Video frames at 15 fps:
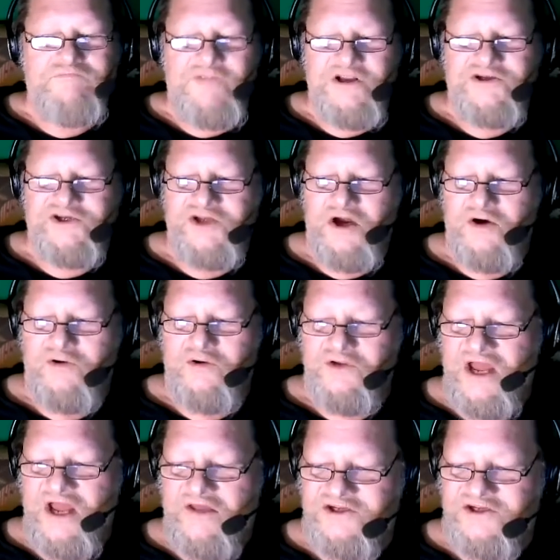So
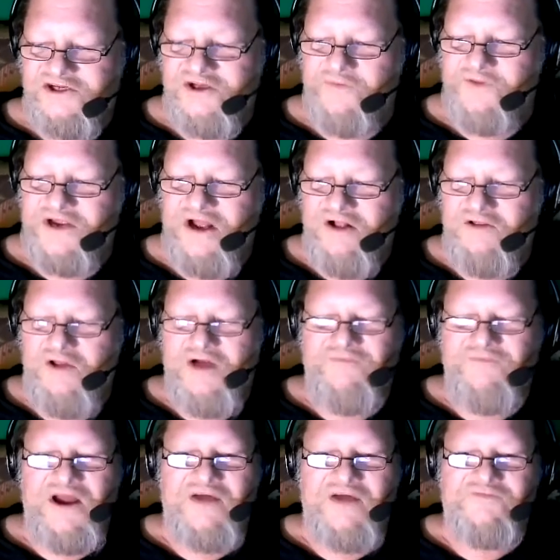yeah, that's something
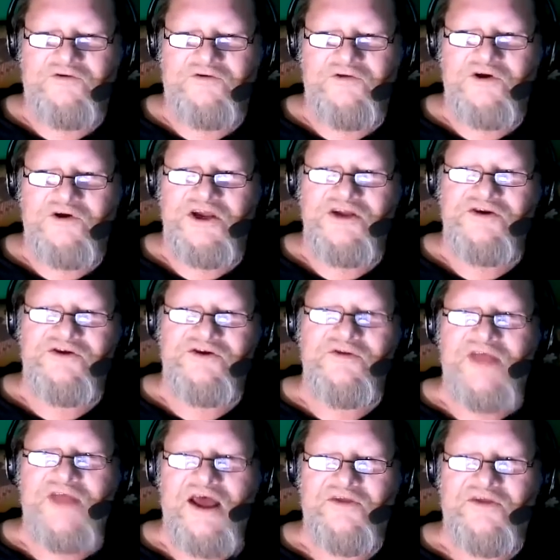I'll have to look into
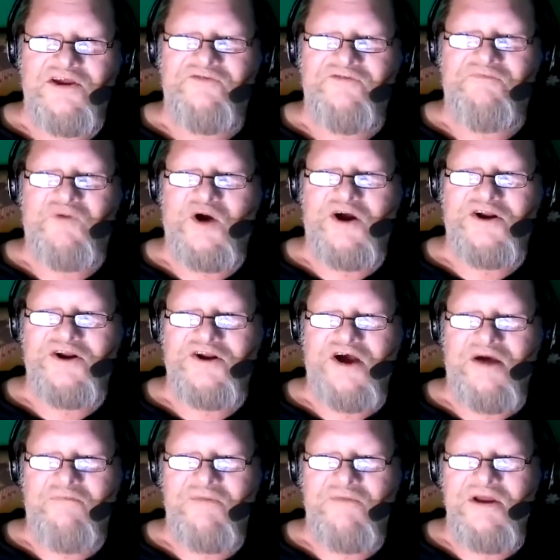now that you've brought it
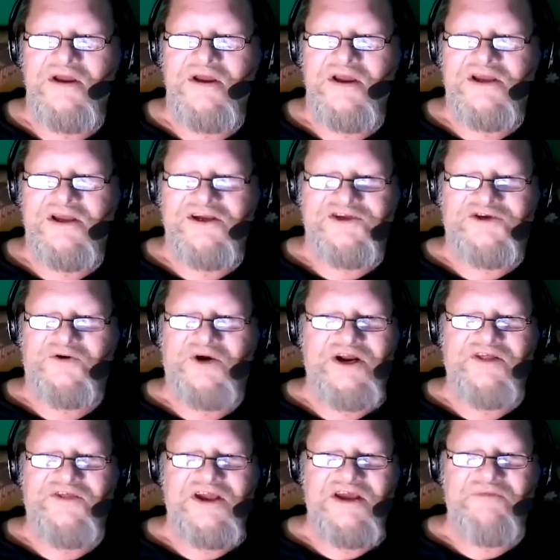up. Is there
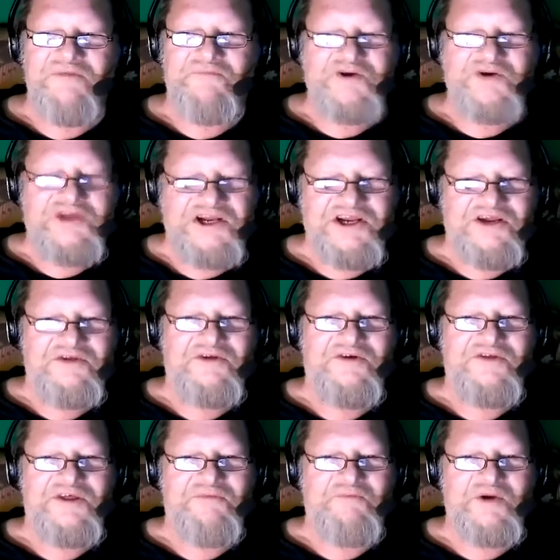anything in particular
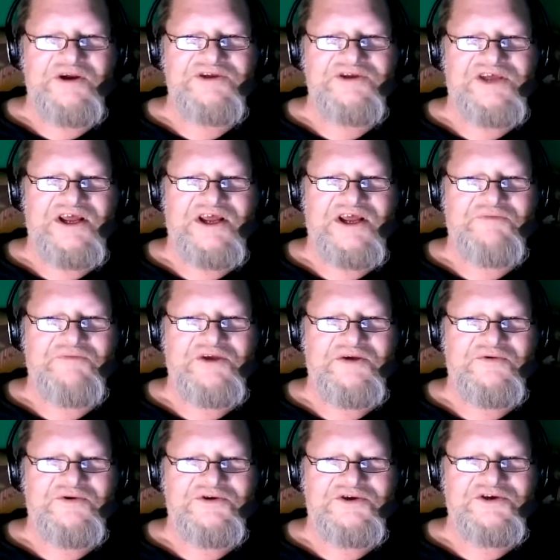that brings that up to
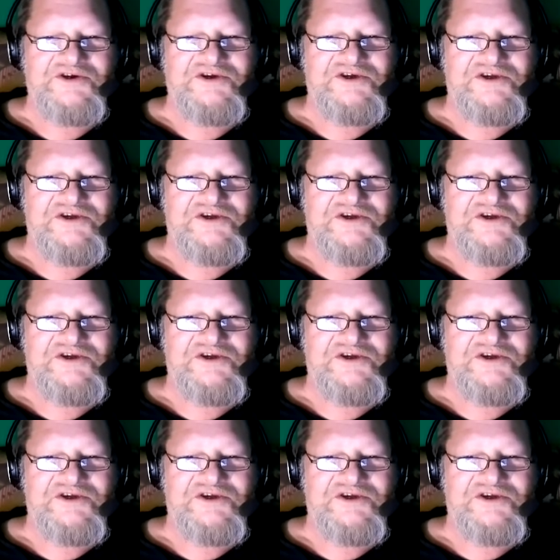you, or just